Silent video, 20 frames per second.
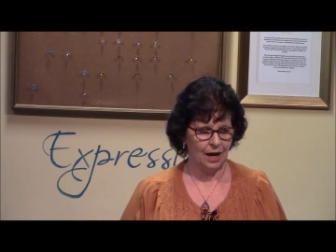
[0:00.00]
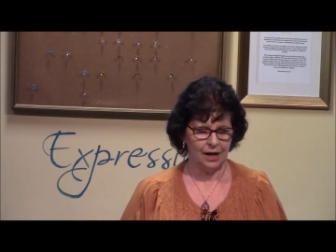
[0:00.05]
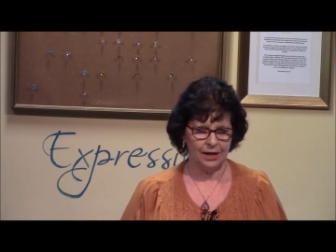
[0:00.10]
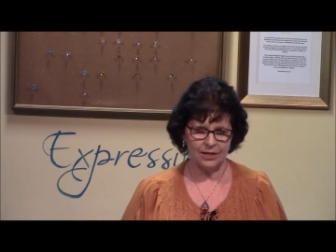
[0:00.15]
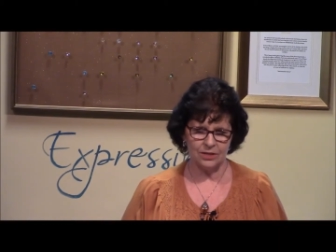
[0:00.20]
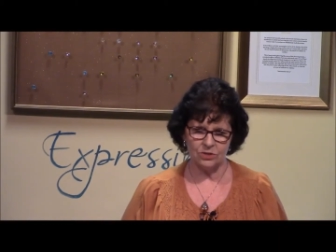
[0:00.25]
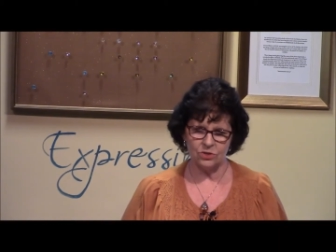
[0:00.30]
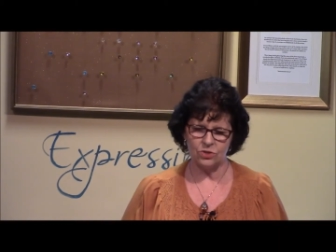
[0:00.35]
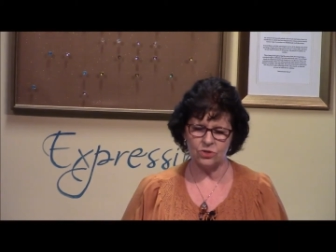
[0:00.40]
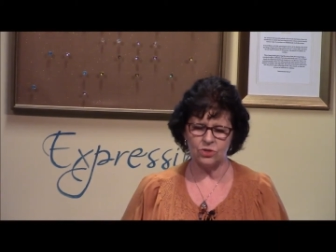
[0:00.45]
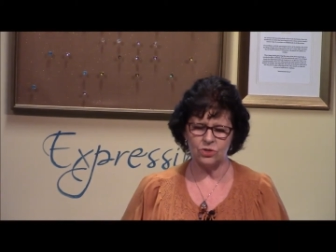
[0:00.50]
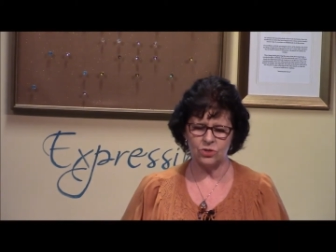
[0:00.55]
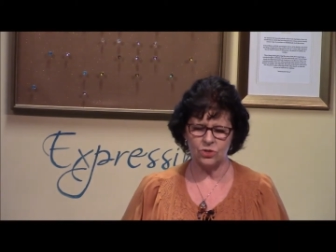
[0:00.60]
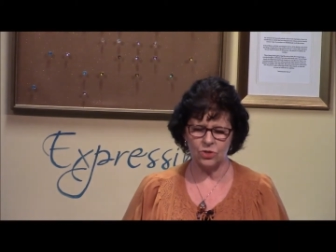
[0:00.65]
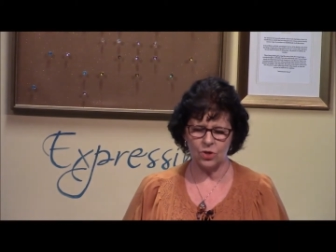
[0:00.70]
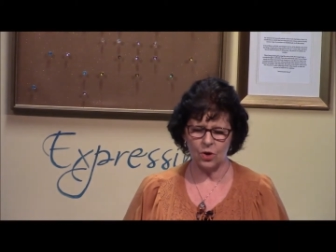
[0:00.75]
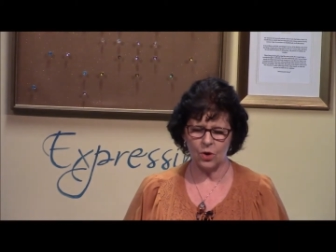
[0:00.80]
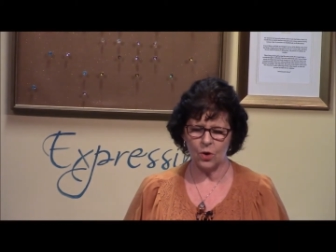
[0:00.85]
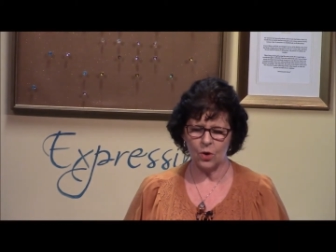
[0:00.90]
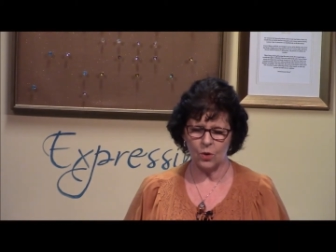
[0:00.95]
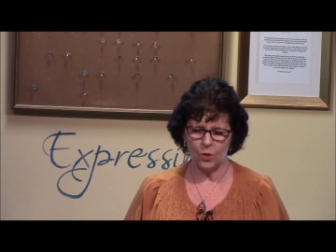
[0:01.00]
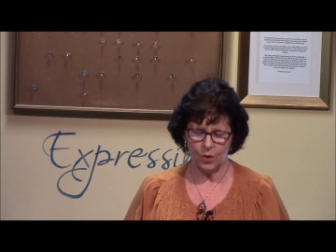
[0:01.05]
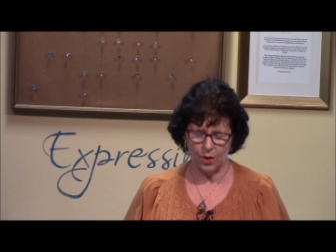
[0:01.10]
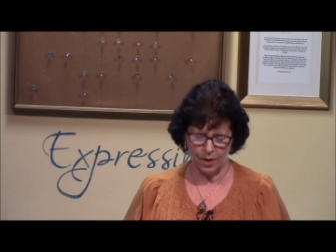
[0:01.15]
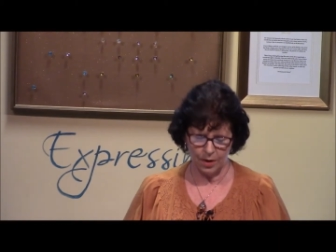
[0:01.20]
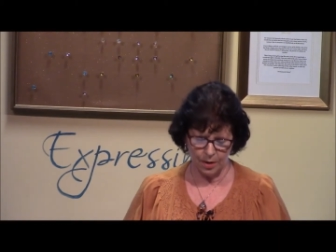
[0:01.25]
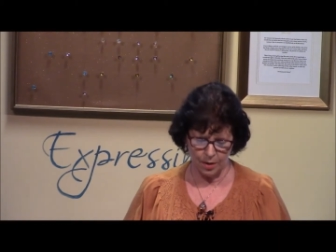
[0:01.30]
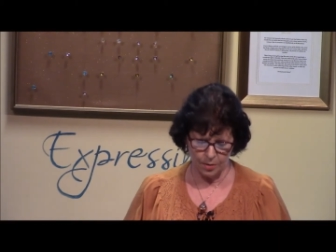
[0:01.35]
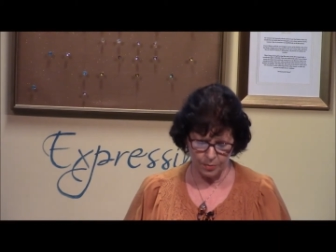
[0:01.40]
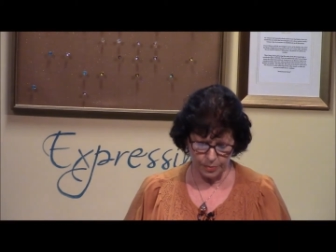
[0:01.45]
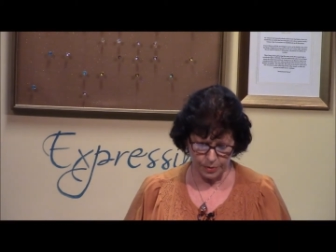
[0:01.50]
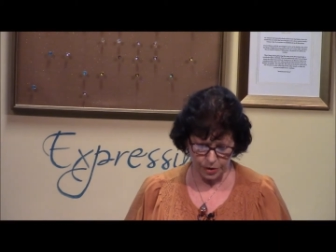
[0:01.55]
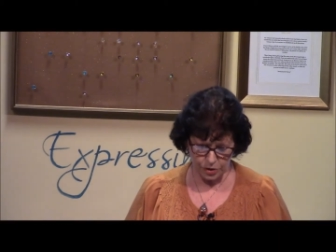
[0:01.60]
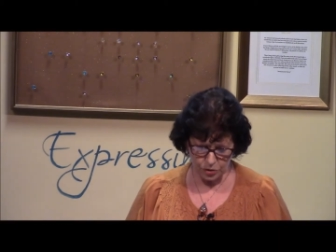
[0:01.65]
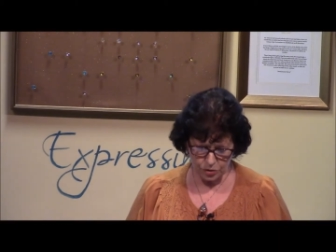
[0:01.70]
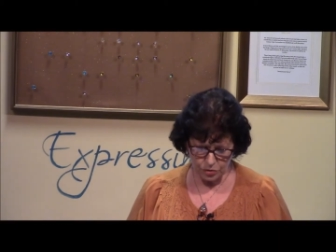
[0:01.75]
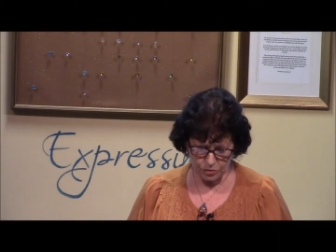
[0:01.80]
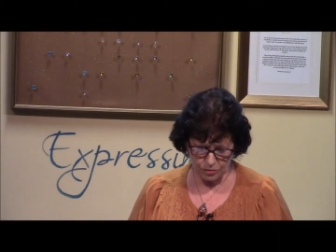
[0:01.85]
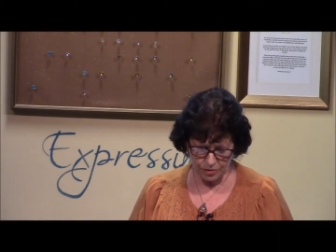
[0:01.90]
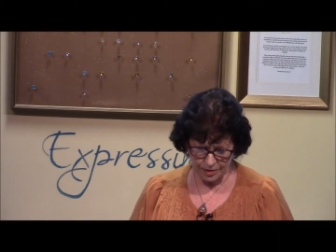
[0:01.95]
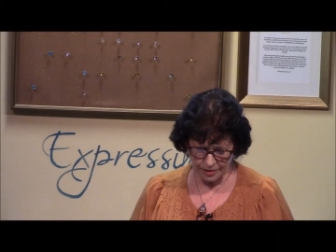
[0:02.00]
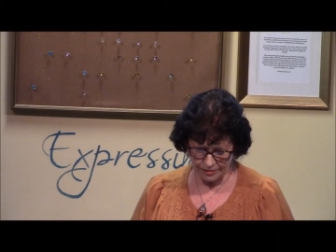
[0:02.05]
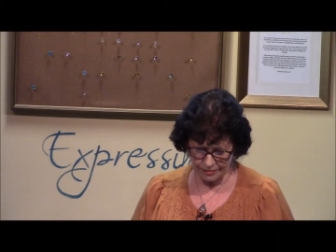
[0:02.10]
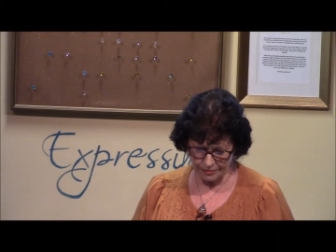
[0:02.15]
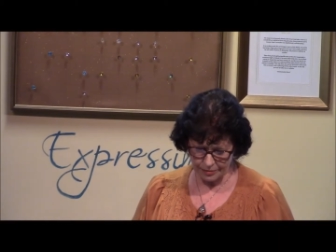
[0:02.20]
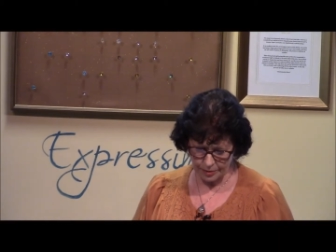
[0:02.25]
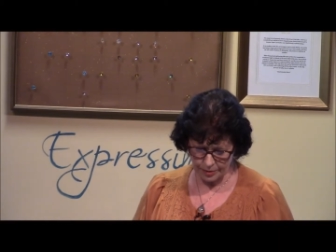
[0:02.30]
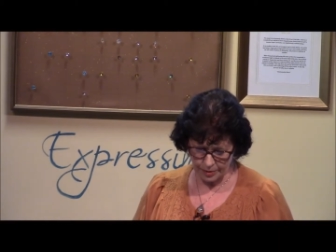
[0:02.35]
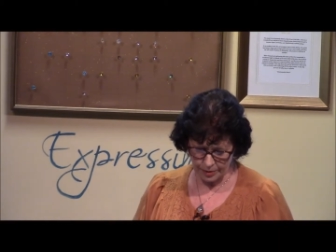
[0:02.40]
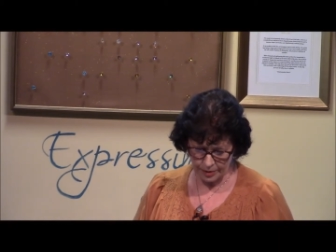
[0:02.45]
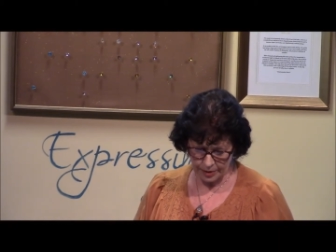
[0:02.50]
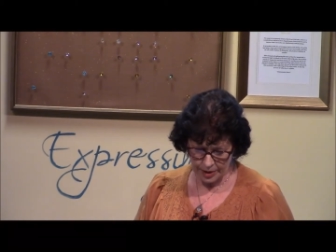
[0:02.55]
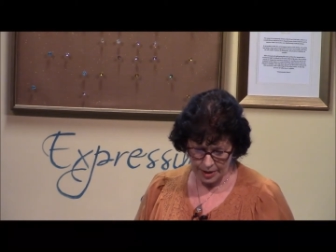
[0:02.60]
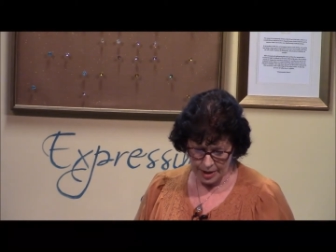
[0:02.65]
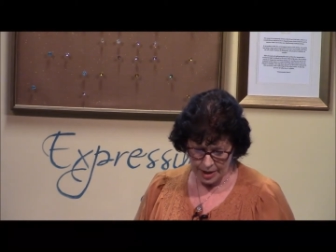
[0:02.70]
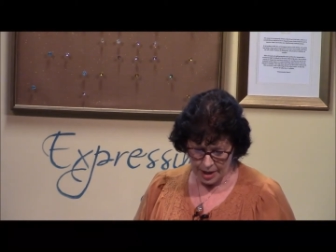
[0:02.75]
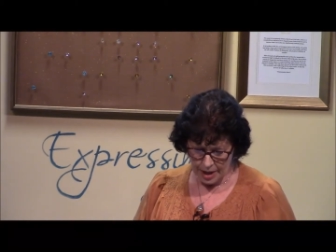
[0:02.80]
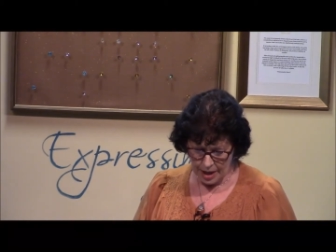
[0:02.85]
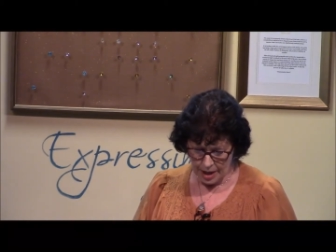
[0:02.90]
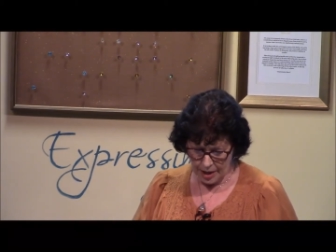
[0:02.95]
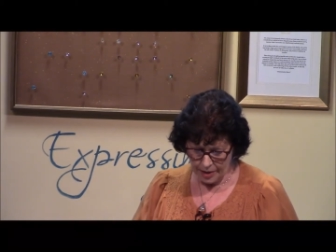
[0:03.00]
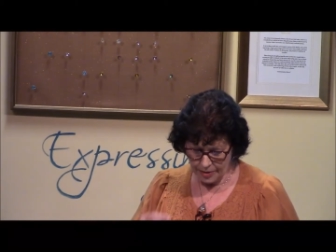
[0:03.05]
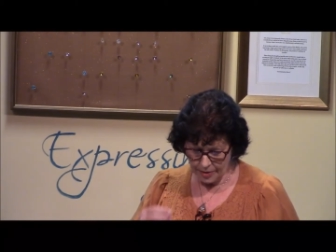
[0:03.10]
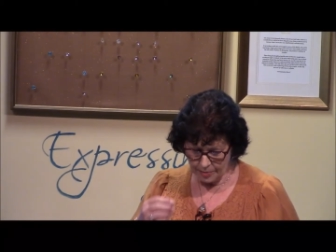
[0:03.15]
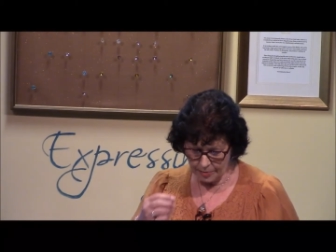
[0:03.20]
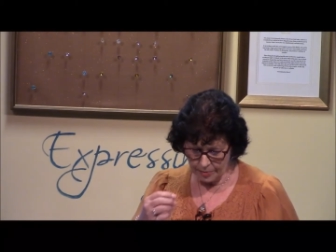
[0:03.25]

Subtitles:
It's so beautiful. And the